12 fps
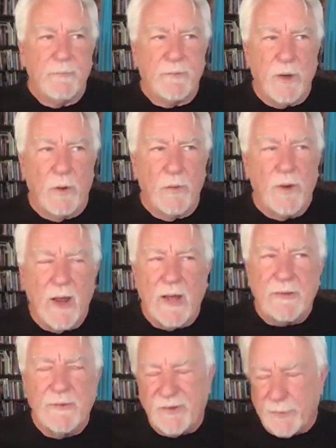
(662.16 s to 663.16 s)
don't
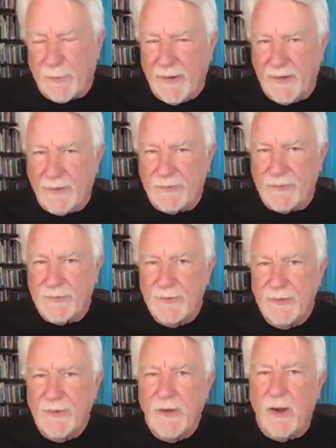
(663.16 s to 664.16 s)
like this place
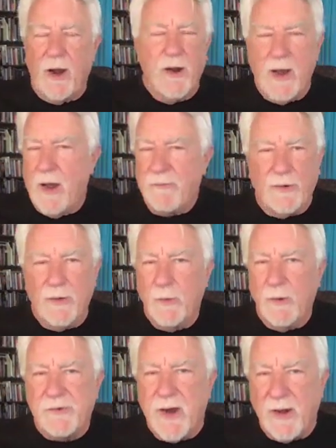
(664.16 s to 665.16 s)
are not very
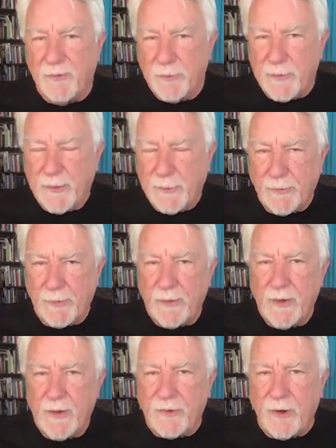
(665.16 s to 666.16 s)
well-traveled people.
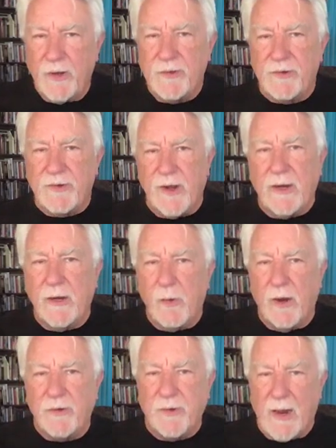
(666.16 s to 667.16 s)
It's always the second
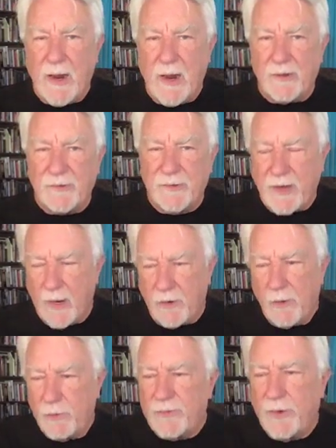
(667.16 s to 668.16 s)
question I ask.
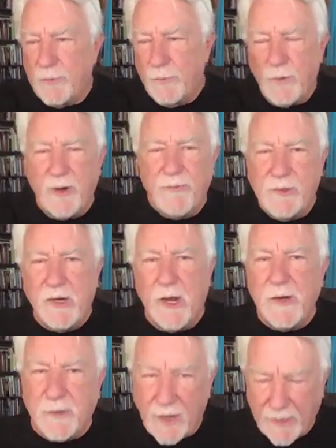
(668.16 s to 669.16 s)
So where have you gone
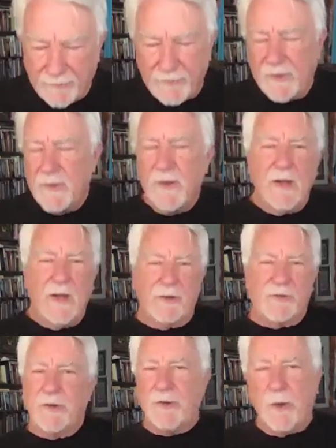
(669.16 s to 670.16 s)
in your life? And
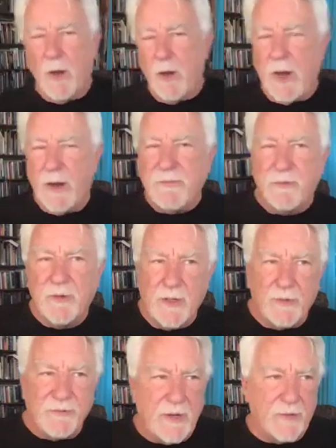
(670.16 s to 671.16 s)
it's usually, oh, I've never
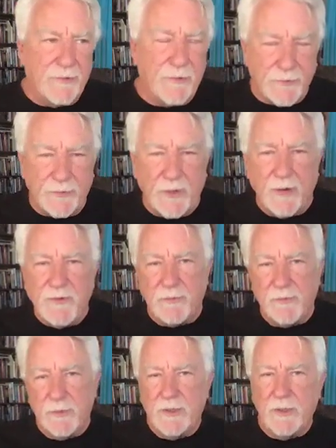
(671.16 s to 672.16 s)
left Texas, or I've
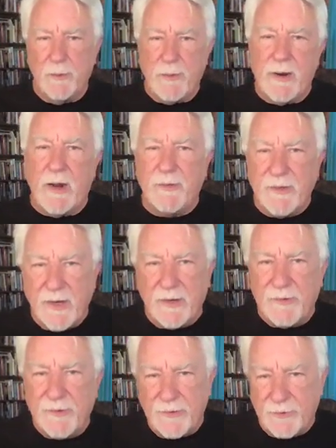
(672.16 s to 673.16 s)
never, been out of the
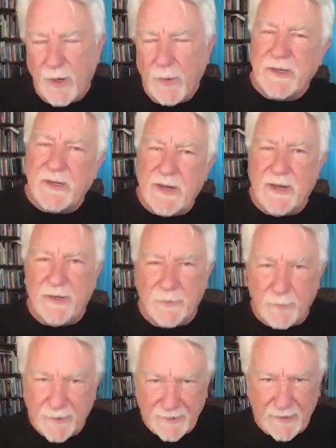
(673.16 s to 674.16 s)
United States, or I went to Canada
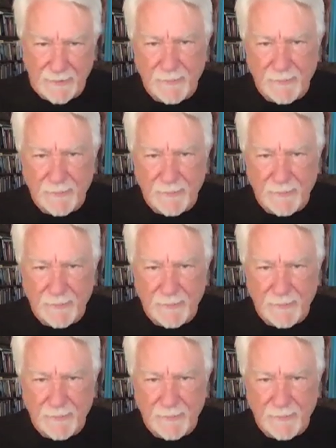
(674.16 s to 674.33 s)
one time,